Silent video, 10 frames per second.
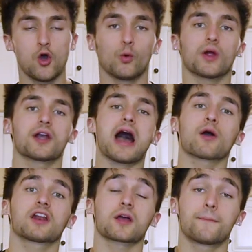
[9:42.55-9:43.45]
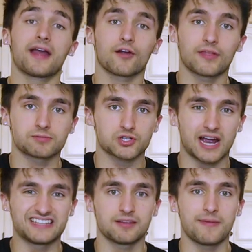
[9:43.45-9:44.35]
We are now gonna compare them
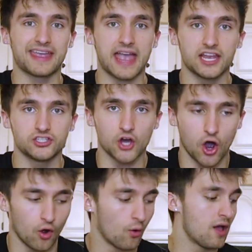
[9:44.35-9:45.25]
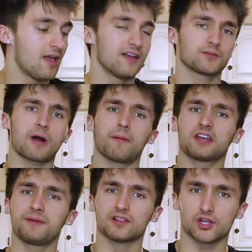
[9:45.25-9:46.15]
trying to make a dough. Probably
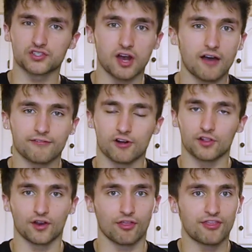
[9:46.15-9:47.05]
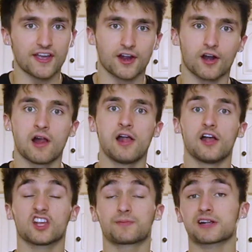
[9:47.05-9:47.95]
gonna be a little tougher, a little thicker,
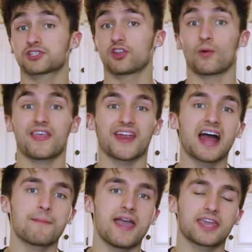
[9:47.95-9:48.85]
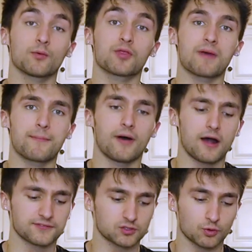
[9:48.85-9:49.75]
especially the way that I make it with my
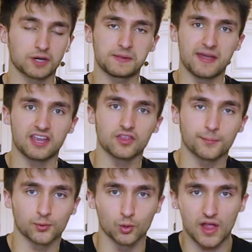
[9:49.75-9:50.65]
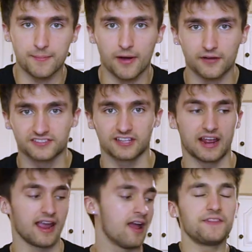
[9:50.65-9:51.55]
puffs. We're gonna be making the Brulee puffs
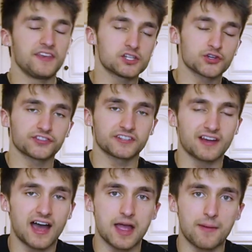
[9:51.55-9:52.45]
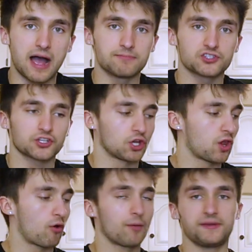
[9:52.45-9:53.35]
today. In the interest of time, I'm just gonna
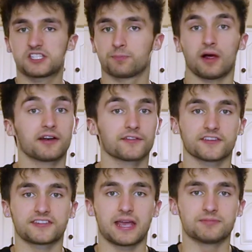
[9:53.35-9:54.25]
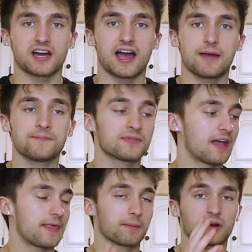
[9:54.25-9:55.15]
load up each blender at the same time,
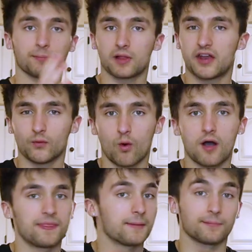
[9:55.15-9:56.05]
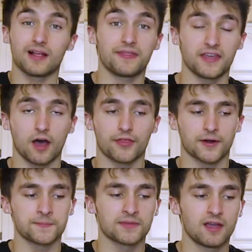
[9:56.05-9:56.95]
and then I'm gonna blend one, then blend the
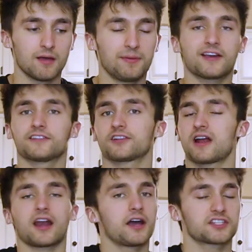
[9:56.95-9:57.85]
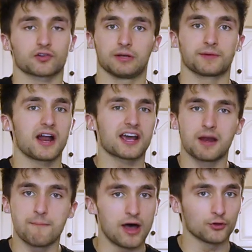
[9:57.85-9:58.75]
other, because they're not ice cream. They're not
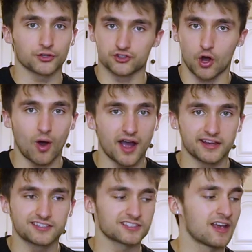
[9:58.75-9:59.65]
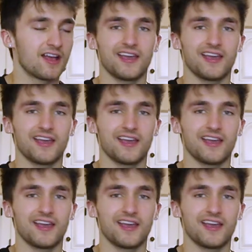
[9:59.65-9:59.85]
gonna melt, there's no ice.